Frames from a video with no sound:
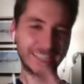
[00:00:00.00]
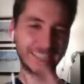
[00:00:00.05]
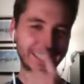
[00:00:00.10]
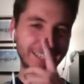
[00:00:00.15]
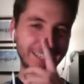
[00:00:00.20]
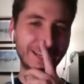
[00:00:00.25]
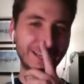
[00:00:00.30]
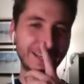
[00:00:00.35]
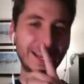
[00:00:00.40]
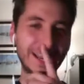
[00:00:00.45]

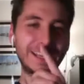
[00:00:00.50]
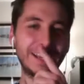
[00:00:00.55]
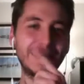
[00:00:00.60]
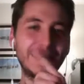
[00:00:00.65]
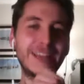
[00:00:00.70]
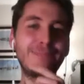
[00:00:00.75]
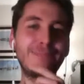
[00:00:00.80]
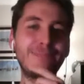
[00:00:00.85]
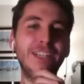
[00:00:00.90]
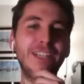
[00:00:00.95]
And
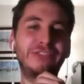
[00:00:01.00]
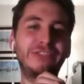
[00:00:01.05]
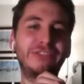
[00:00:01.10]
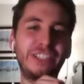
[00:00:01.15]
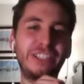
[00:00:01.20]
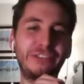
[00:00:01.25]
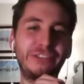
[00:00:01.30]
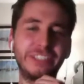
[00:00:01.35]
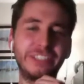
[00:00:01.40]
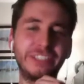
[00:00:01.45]
that makes
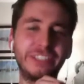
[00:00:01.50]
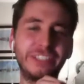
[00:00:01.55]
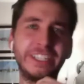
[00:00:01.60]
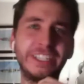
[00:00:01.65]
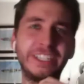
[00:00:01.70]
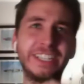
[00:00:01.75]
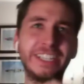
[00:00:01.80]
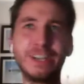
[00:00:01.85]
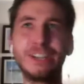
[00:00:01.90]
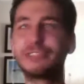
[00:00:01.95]
sense. The
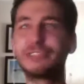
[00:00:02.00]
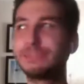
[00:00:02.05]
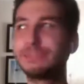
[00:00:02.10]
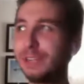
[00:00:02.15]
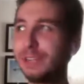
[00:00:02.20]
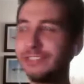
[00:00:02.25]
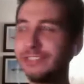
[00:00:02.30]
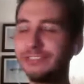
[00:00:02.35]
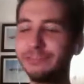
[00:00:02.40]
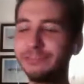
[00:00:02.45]
Raiders
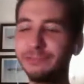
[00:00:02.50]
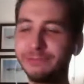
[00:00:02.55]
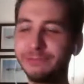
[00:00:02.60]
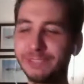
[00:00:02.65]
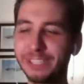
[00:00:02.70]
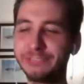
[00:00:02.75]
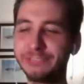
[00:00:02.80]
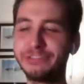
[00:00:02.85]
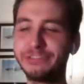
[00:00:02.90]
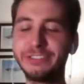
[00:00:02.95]
comparison,
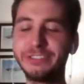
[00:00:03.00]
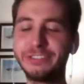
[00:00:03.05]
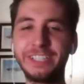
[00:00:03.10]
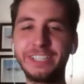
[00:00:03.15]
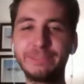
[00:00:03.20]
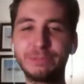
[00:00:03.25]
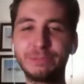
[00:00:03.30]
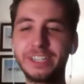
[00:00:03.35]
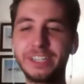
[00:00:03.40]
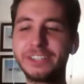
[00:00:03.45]
considering they
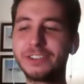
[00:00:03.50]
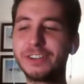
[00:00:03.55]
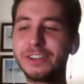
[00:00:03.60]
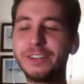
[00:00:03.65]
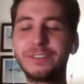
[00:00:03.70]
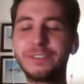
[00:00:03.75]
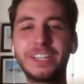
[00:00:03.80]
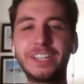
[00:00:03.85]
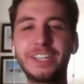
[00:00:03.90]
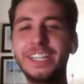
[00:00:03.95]
play in
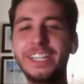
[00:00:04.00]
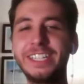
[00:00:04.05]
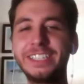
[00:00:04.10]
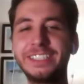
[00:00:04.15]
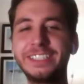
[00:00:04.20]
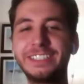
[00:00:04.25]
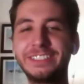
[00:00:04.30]
RFK.